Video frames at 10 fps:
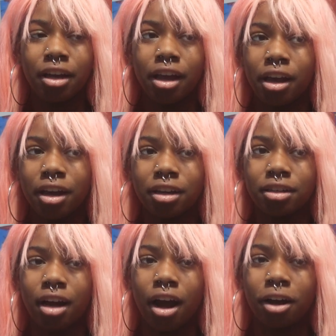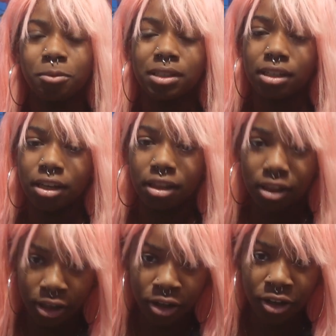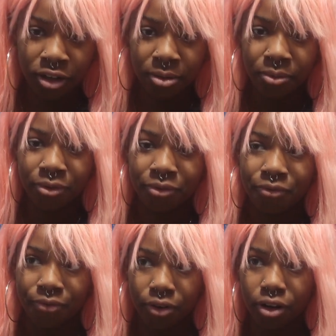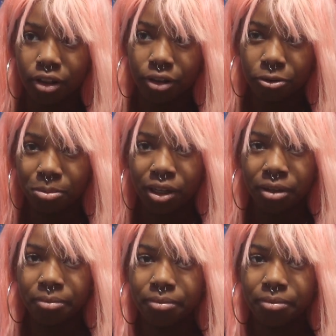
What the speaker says: and I was in theater for a little bit,